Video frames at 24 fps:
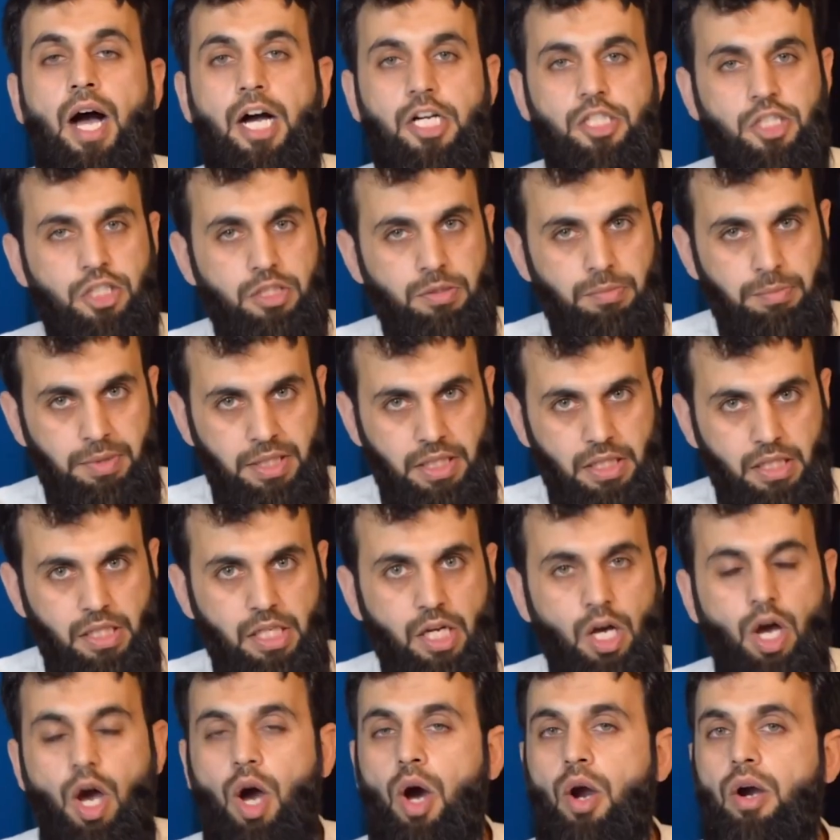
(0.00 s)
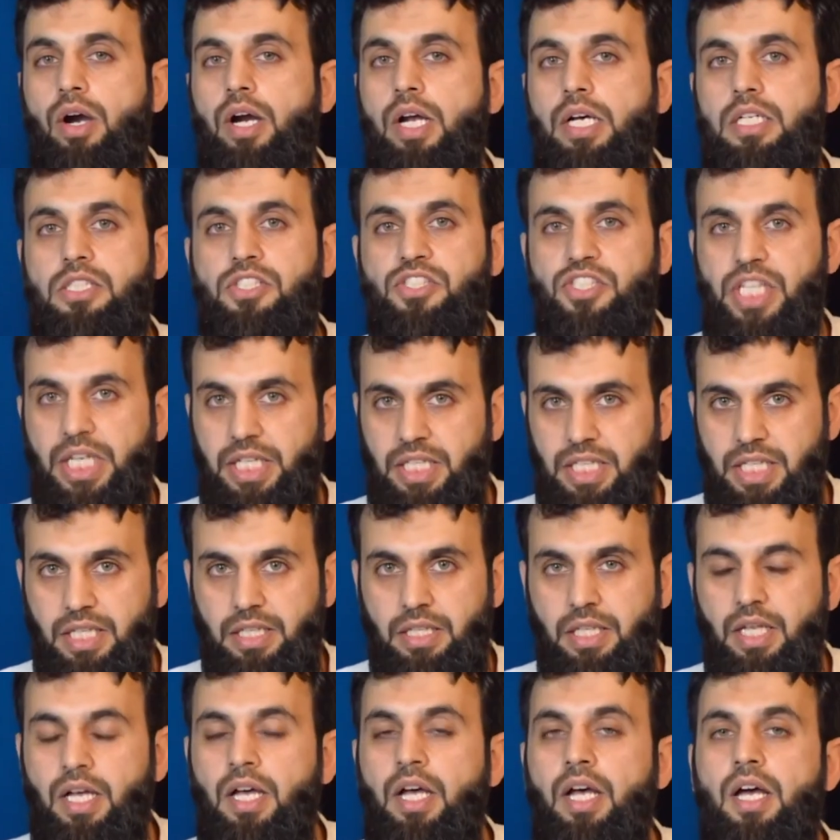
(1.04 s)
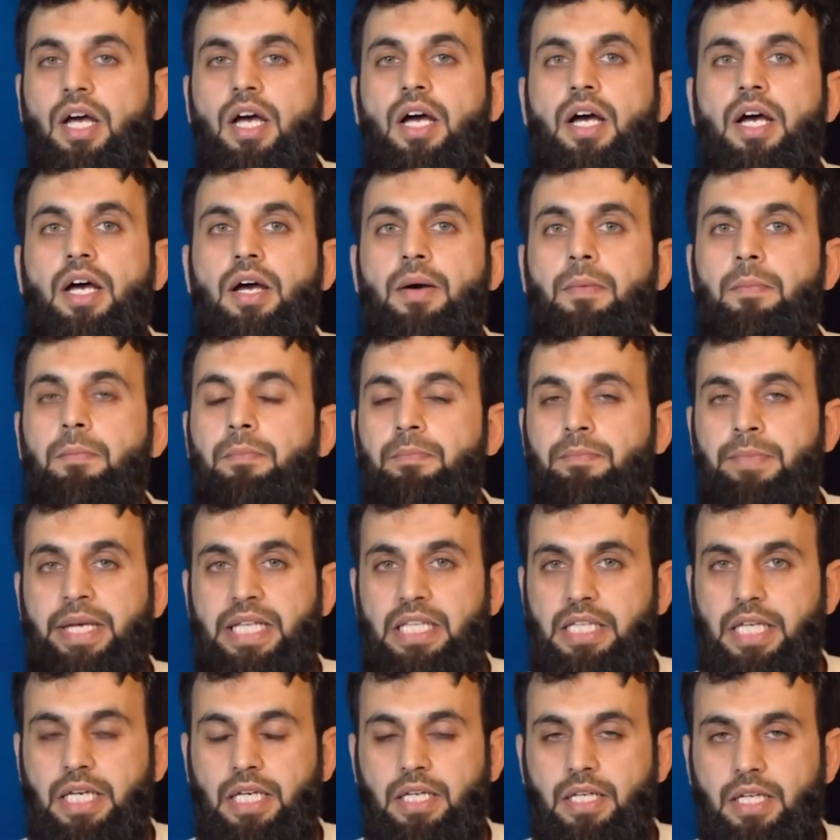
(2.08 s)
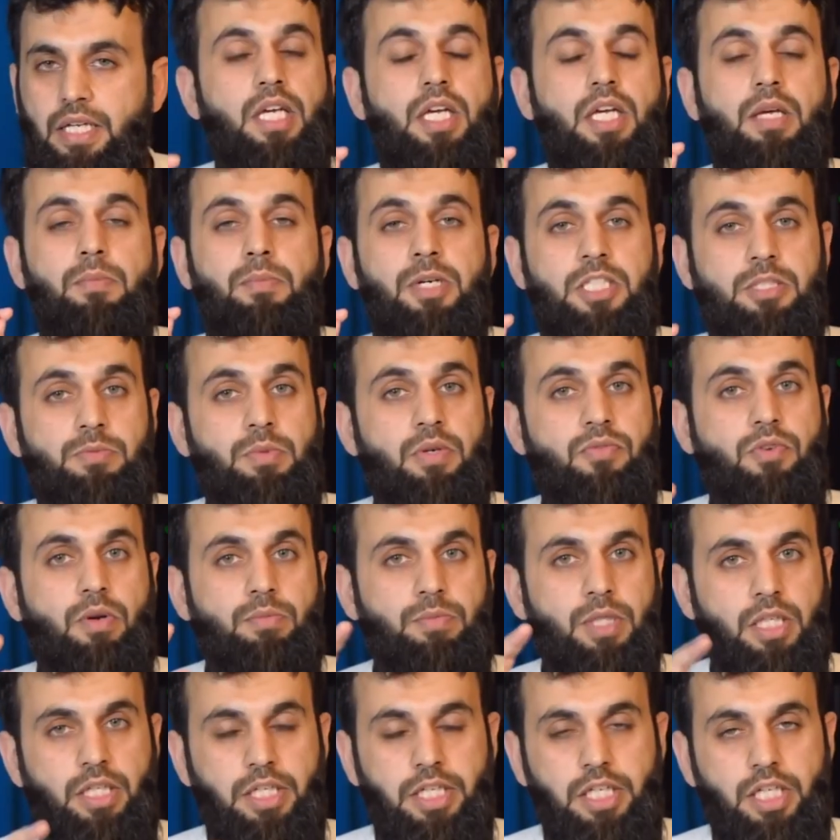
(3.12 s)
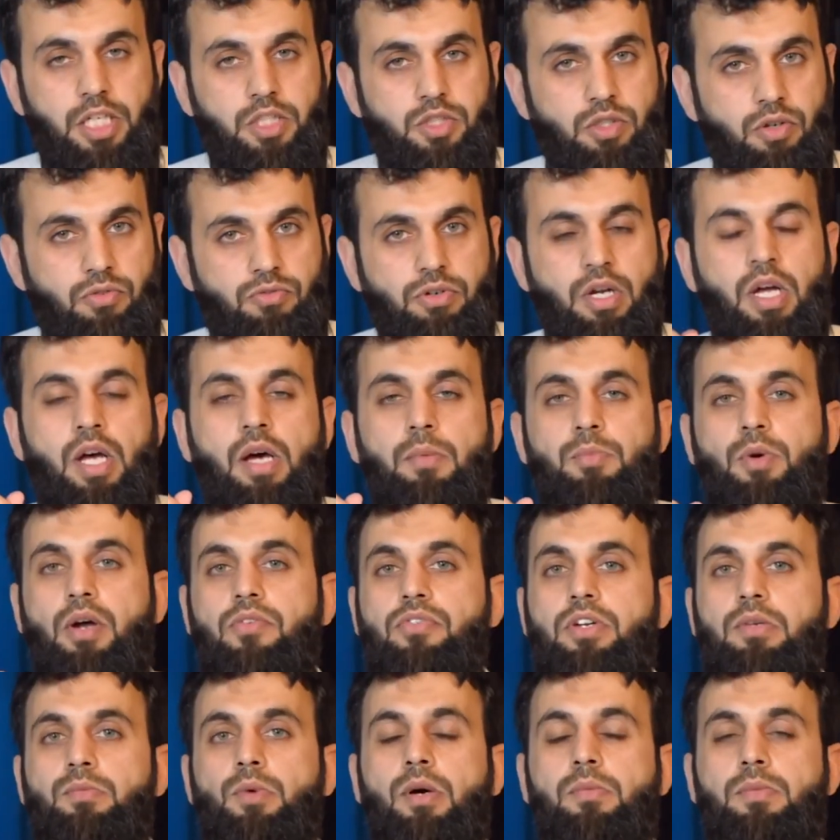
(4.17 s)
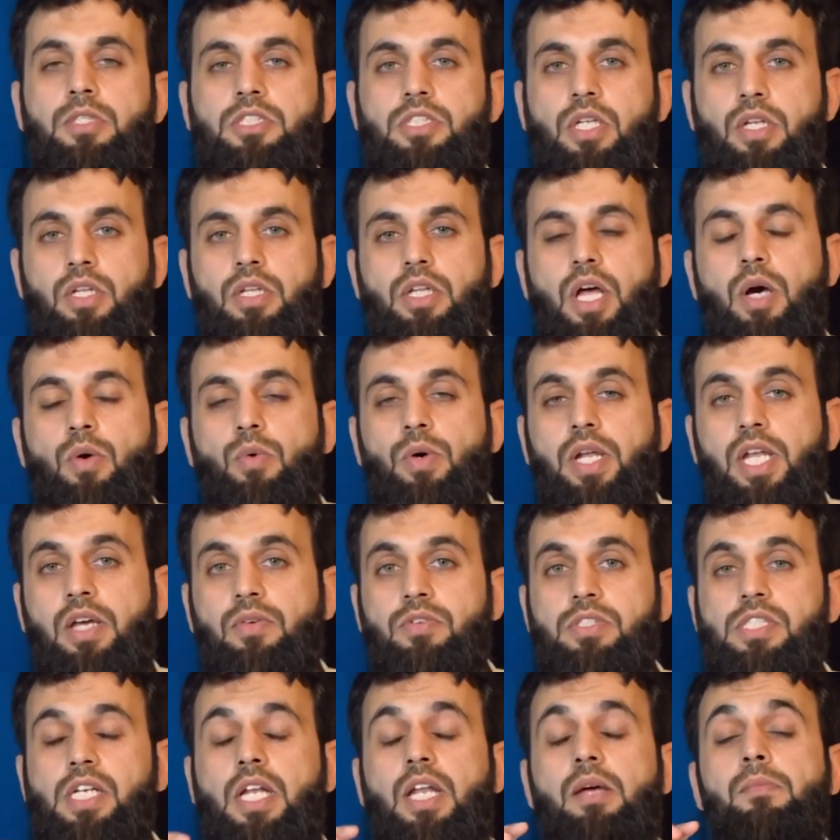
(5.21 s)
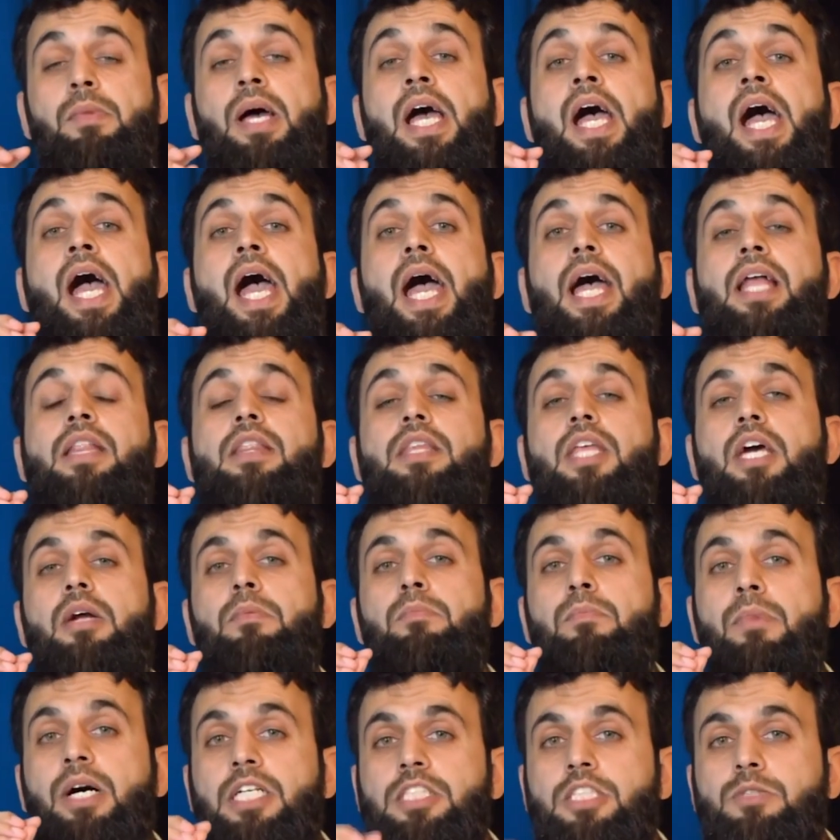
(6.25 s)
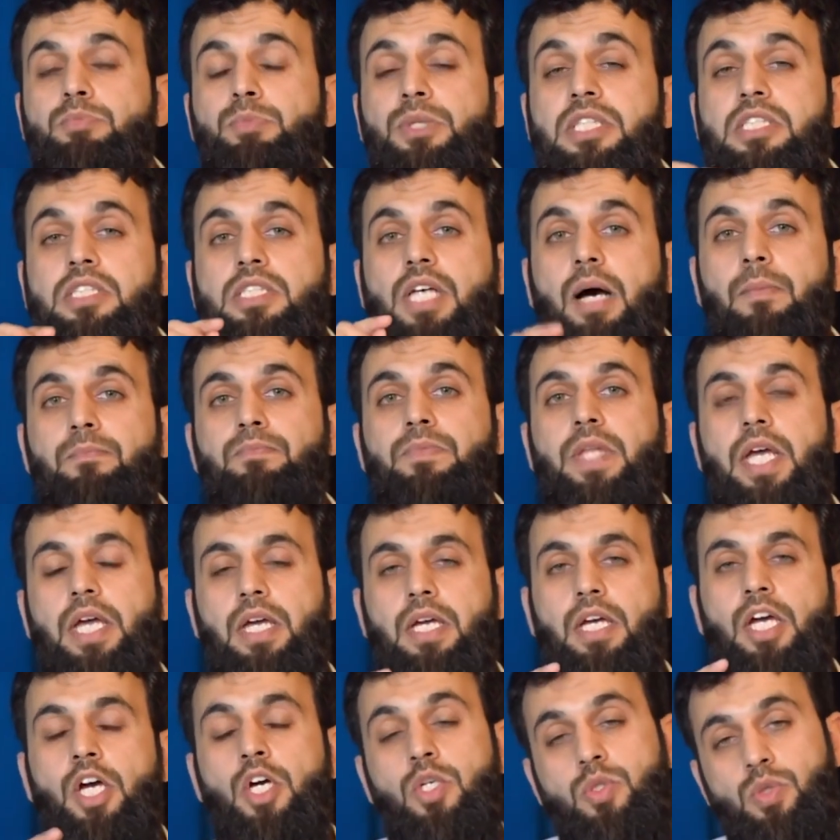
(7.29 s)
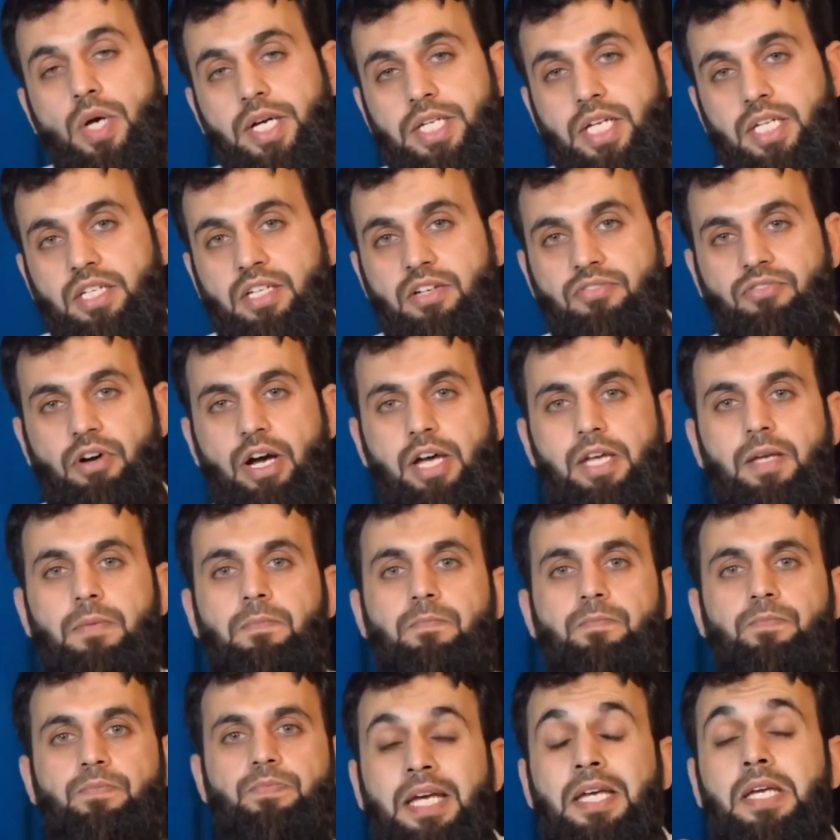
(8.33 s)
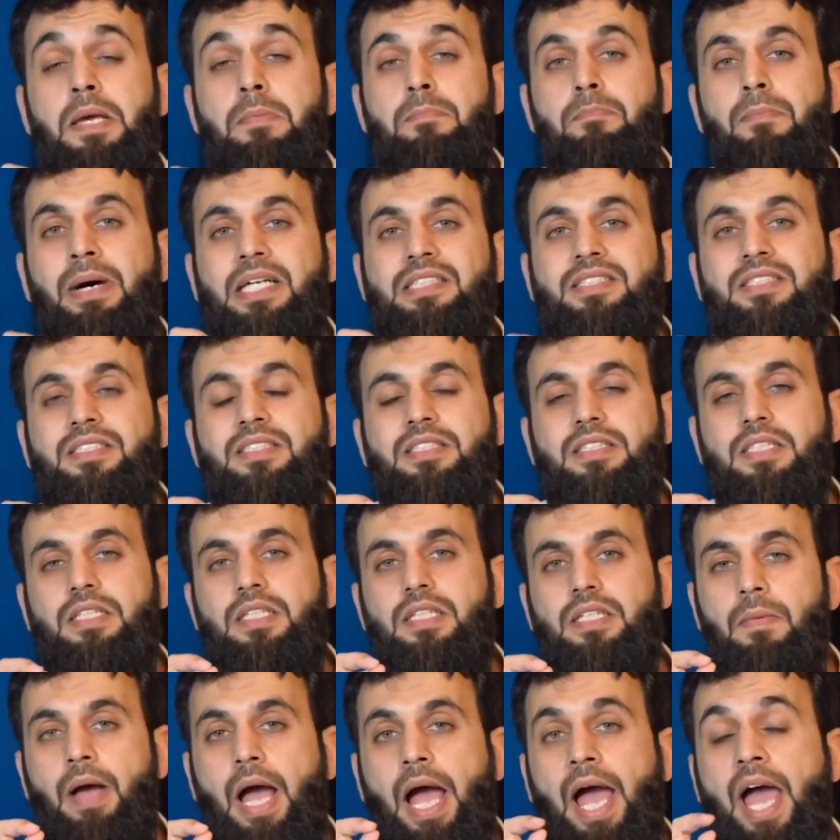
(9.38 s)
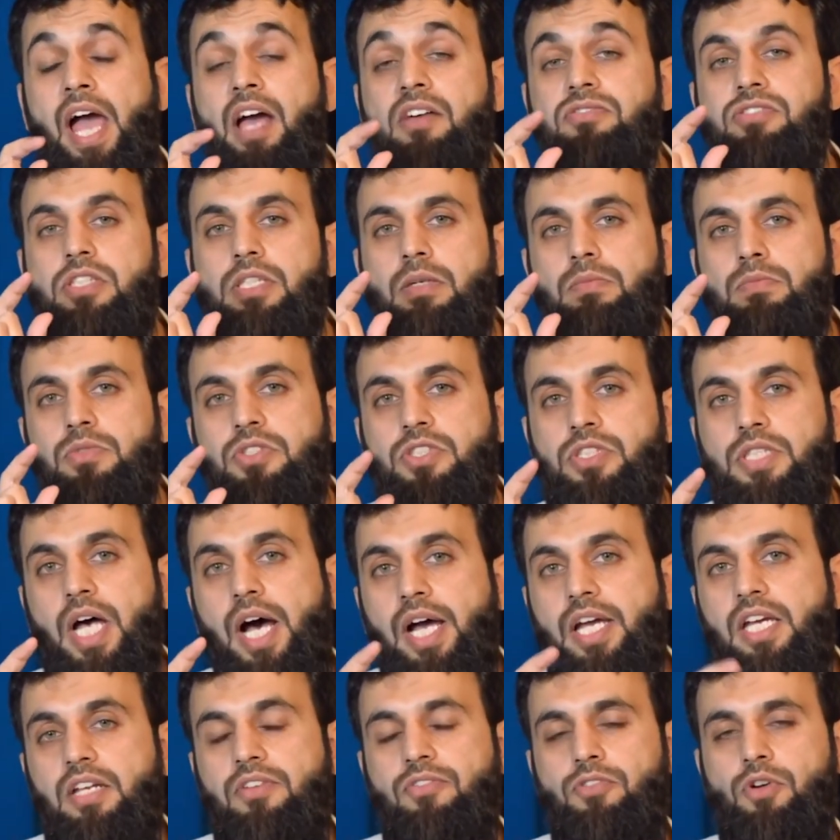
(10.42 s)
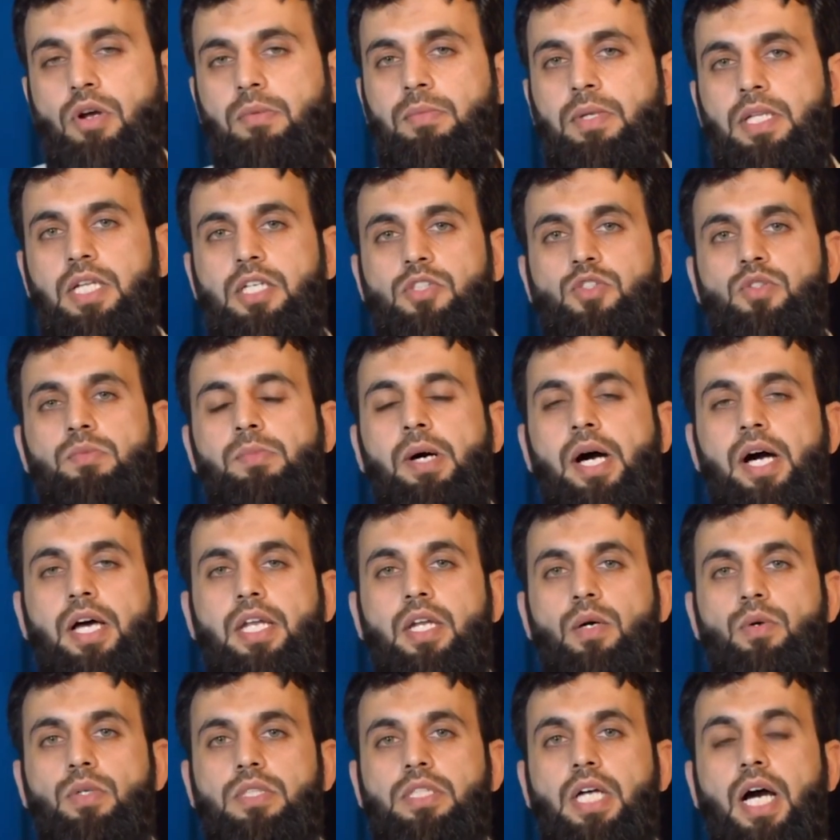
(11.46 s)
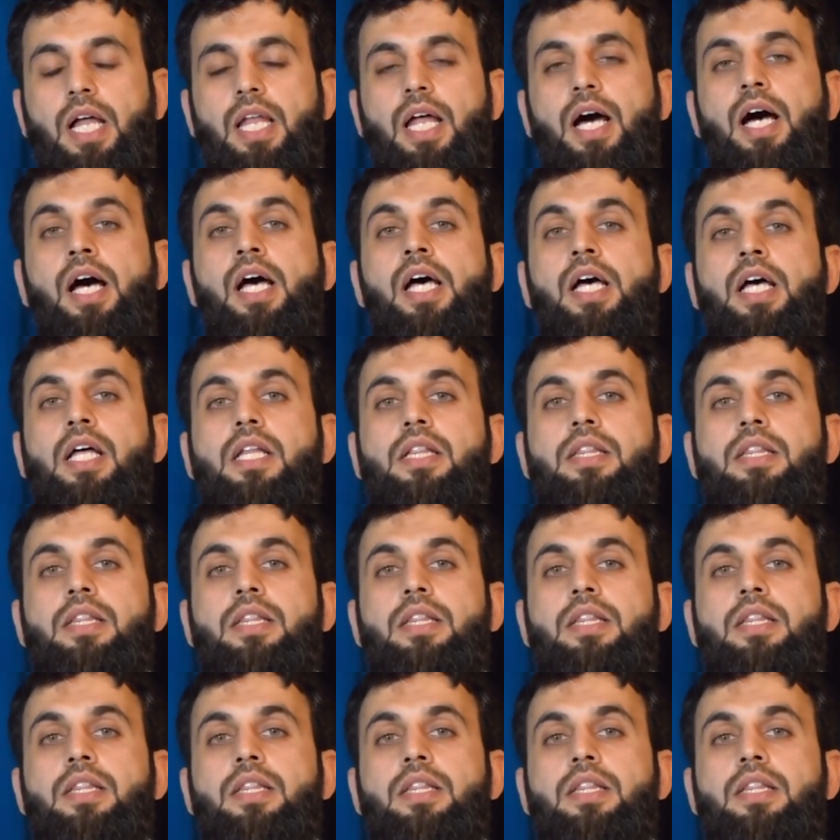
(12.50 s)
Hashimi or Sayyid, meaning he must be from the lineage of Prophet Muhammad sallallahu alaihi wasallam, and there must be something to identify him. He must have some sign from Allah subhanahu wa ta'ala